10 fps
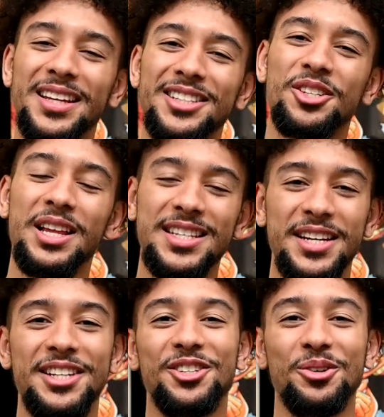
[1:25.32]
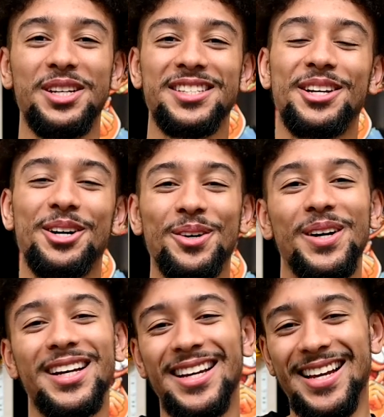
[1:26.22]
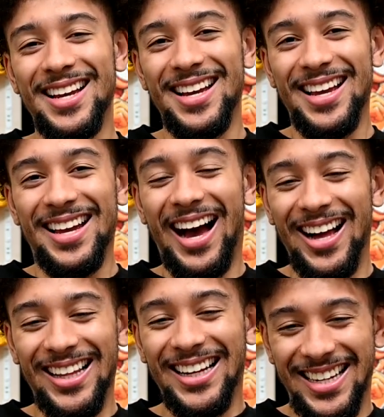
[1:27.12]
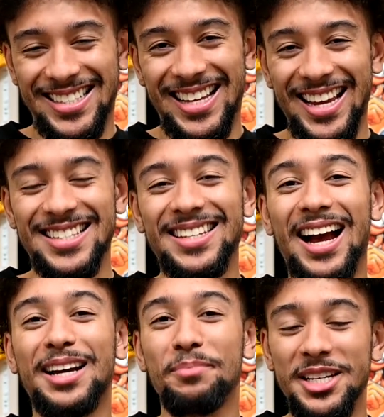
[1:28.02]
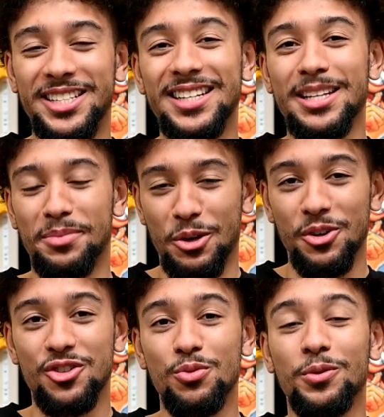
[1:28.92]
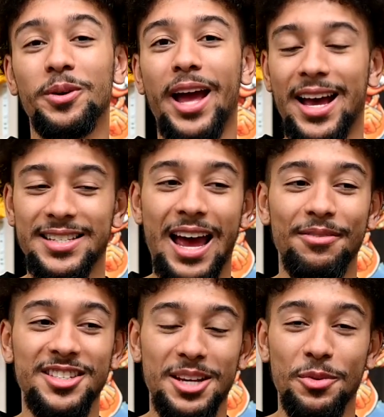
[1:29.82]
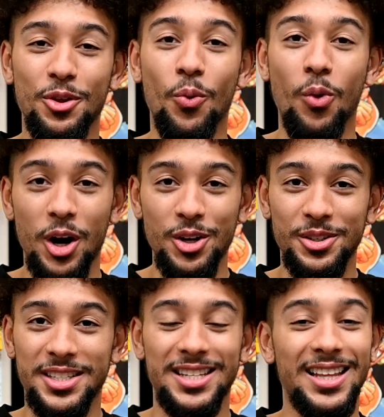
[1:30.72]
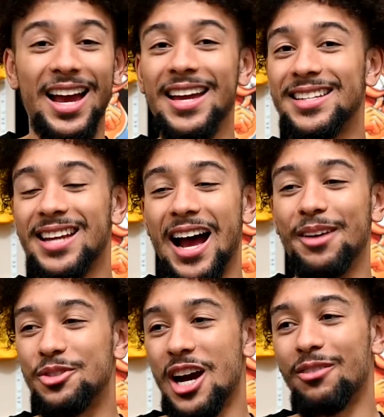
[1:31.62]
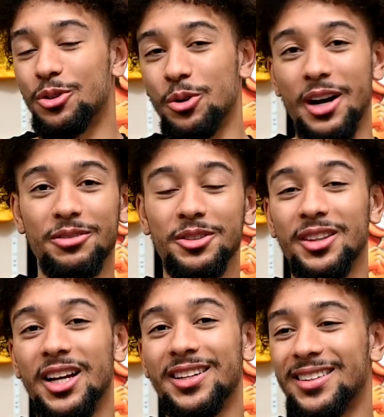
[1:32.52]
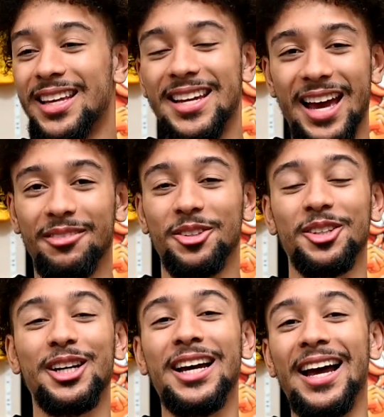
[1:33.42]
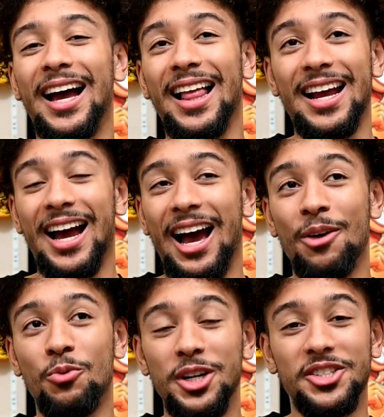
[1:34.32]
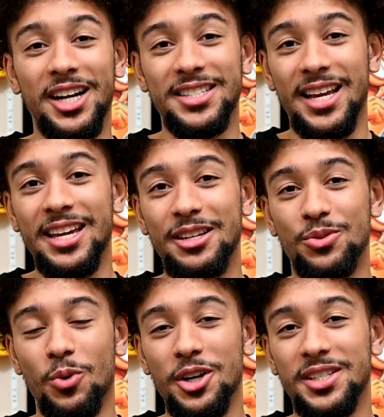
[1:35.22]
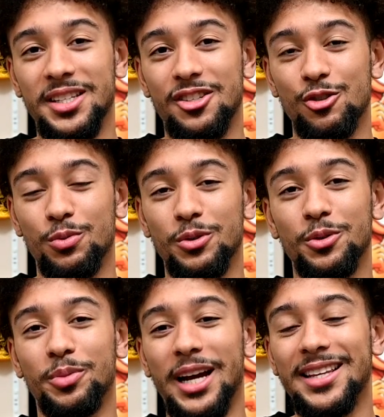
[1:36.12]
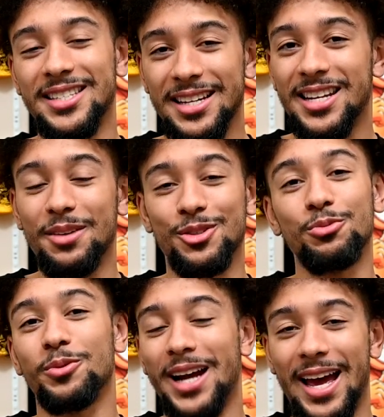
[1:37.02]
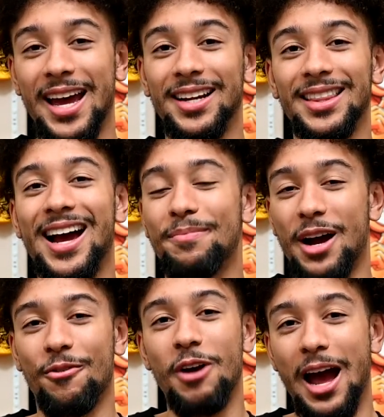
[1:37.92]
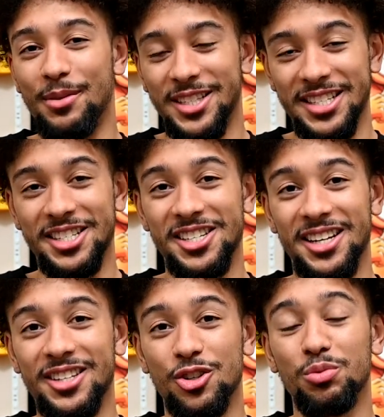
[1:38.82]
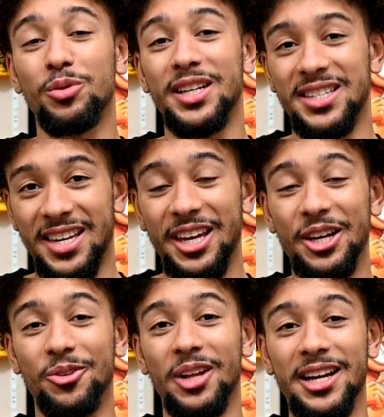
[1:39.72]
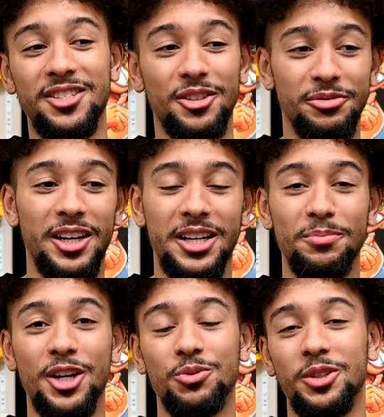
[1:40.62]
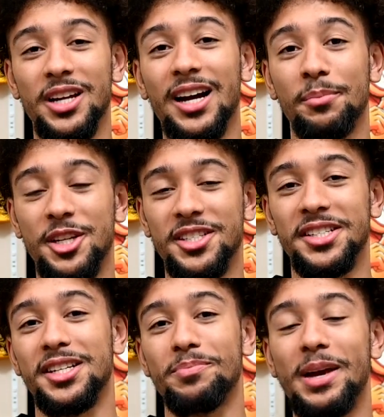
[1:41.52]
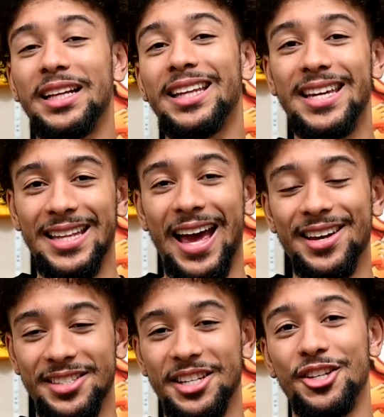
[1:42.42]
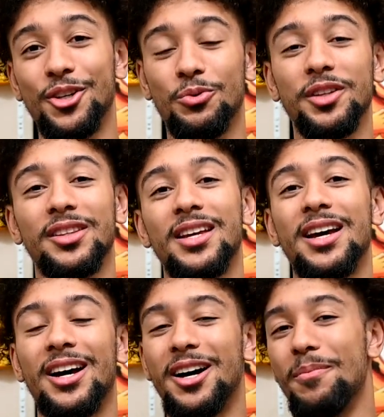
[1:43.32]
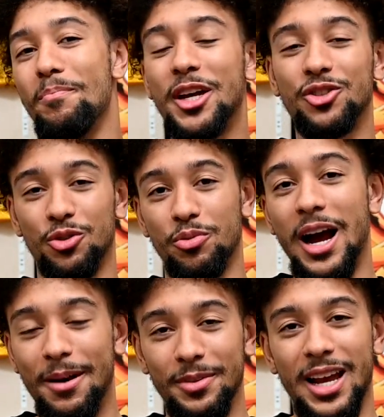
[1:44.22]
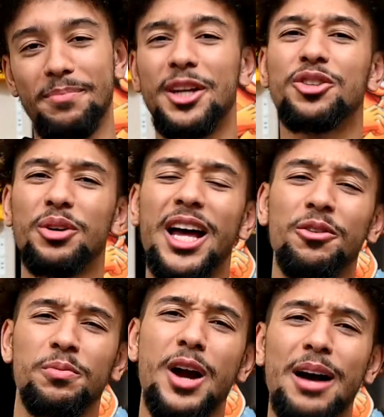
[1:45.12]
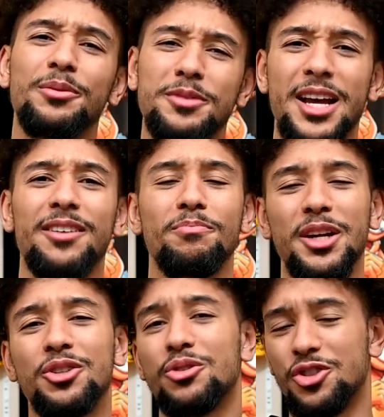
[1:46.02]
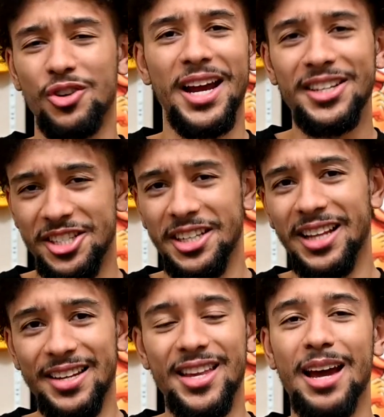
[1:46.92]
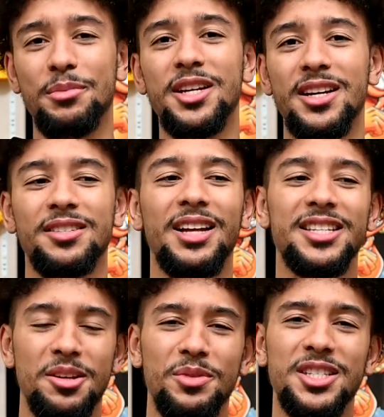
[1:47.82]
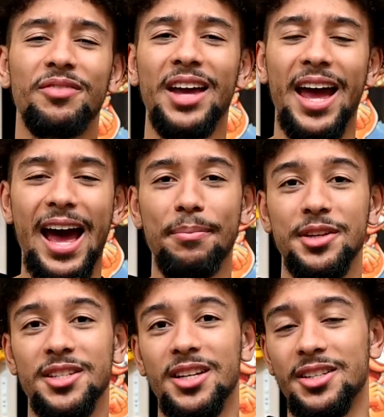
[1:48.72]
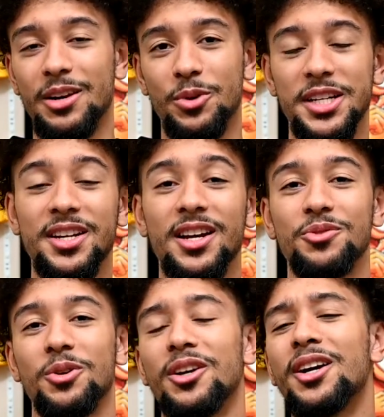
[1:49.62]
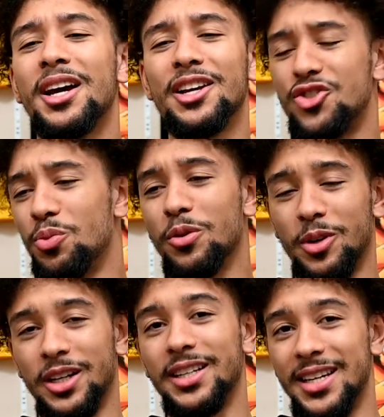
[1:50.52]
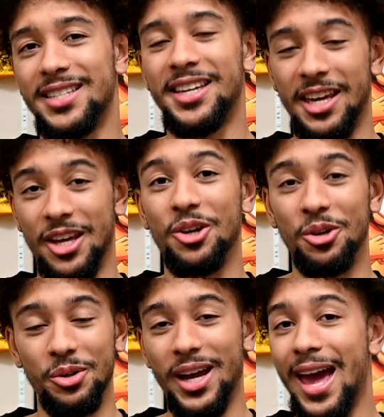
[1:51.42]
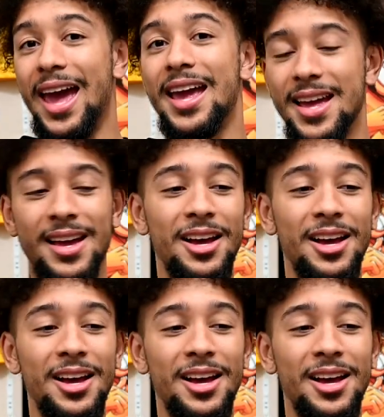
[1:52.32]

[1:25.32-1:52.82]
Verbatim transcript: So let's get into it. So all I gotta say is Takemichi is up there with Subaru as having some of the worst like time travel or whatever luck thing ever. Like I would try to say he's worse than Subaru, but at the same time Subaru got ate alive by rabbits and shit, and Subaru gets killed like so fucking much, where Takemichi just mainly has to deal with um mental problem, like mental health problems, like mental strain, shit like that, because of like some of the stuff that happens, because like what he does, where Subaru gets killed, ate,